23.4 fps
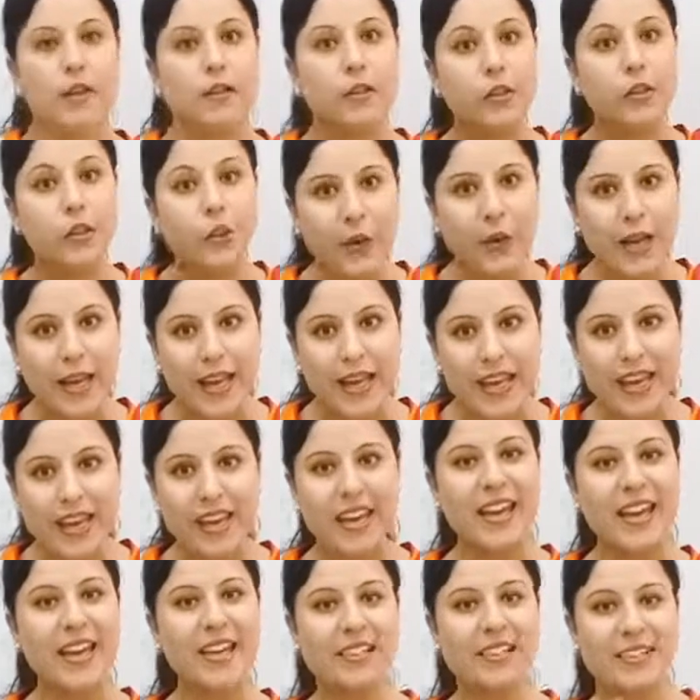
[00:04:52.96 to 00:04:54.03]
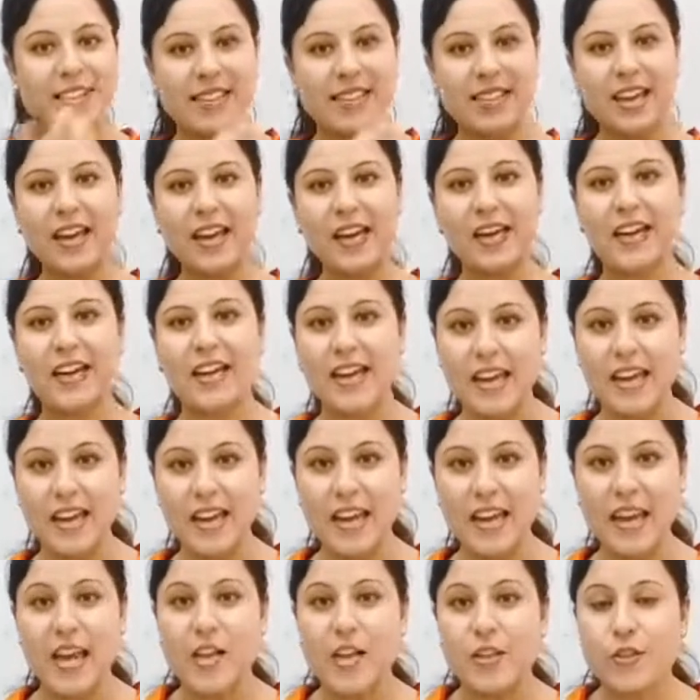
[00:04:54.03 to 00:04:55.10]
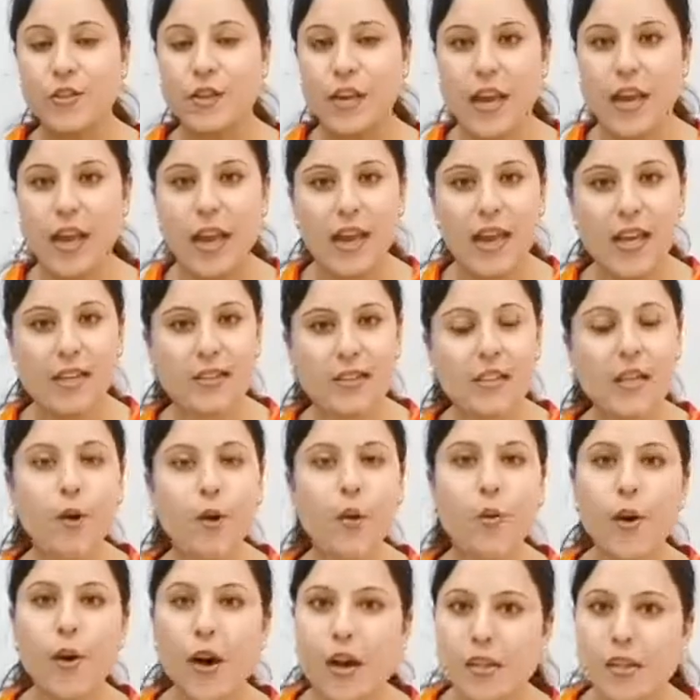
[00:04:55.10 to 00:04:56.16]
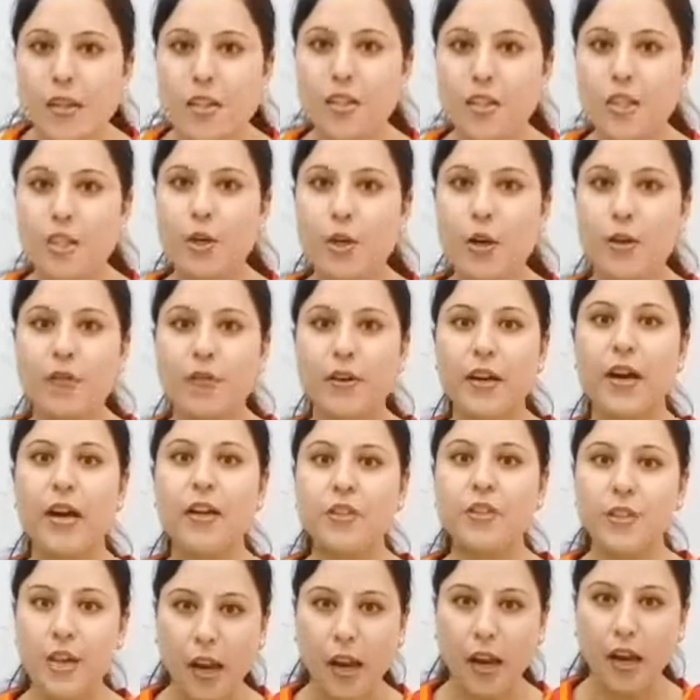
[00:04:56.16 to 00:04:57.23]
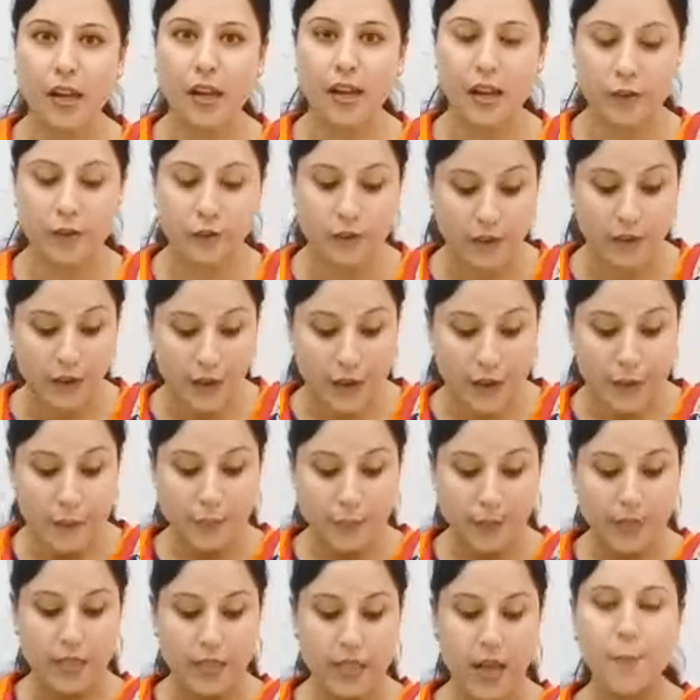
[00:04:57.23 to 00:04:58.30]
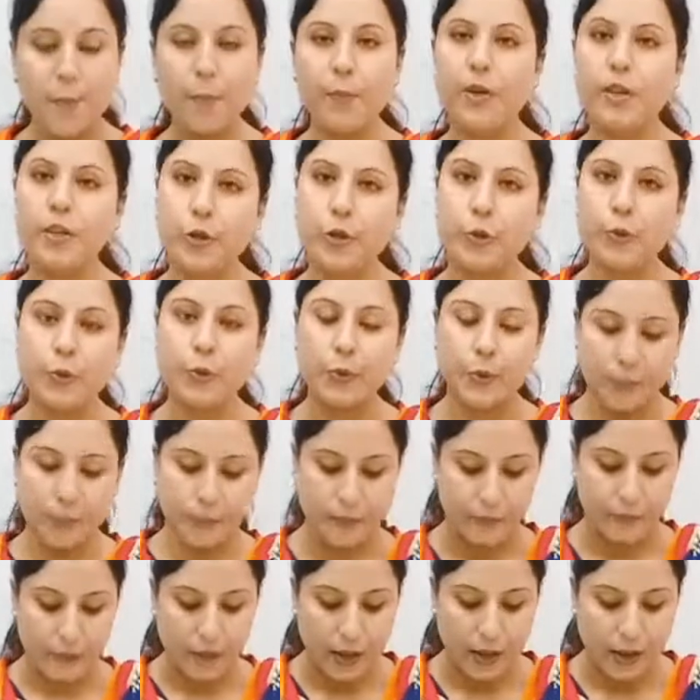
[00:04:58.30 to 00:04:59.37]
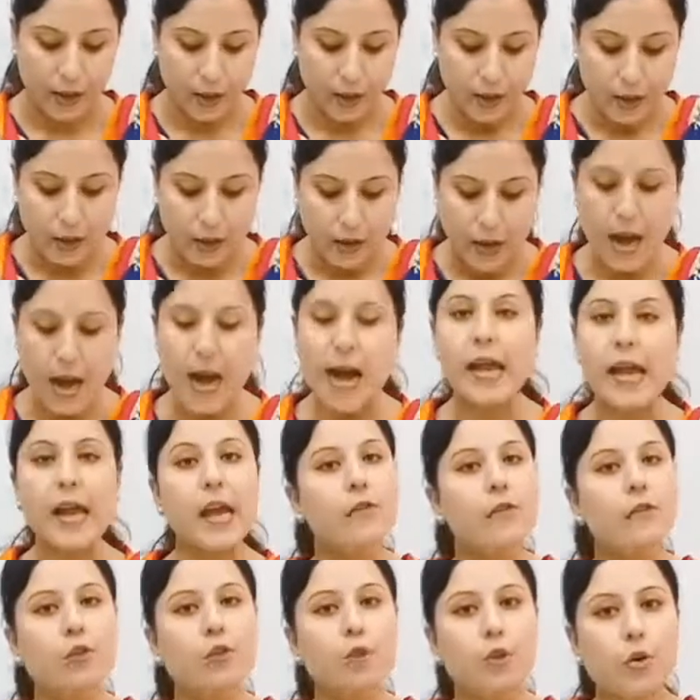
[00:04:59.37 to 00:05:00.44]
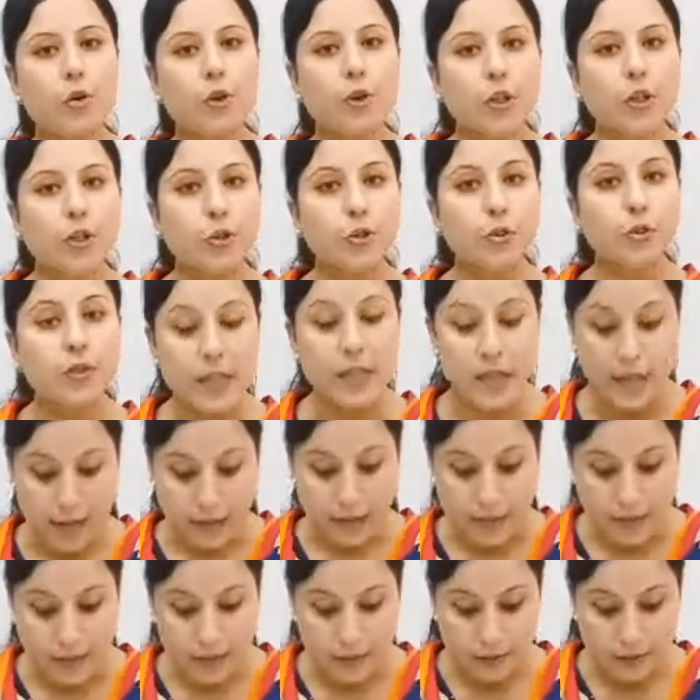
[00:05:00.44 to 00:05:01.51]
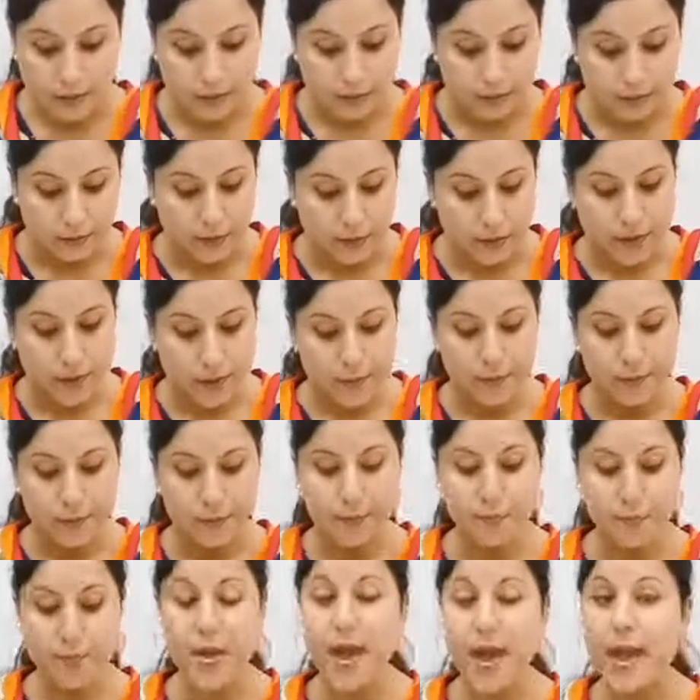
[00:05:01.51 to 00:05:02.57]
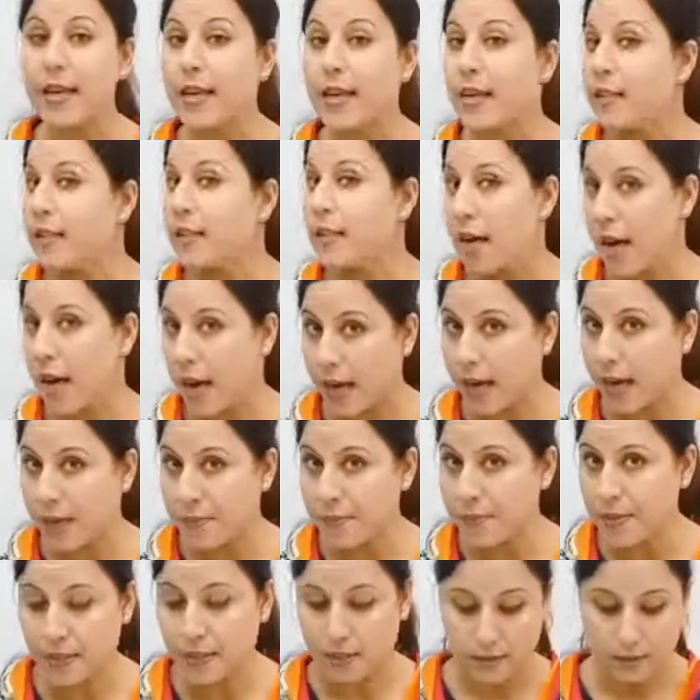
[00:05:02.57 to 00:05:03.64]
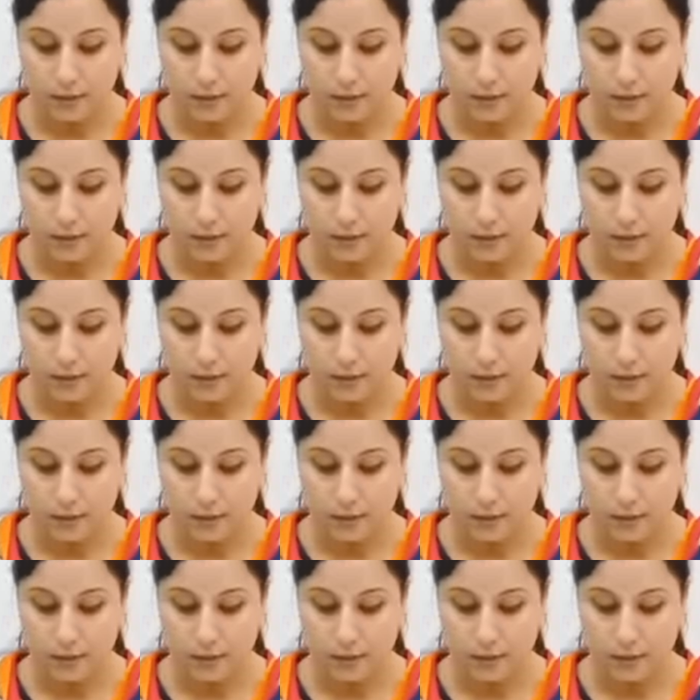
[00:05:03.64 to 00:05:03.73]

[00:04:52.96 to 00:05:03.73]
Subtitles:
3, exactly. 3 is the quantity of an adjective. Number 2. I told you this many times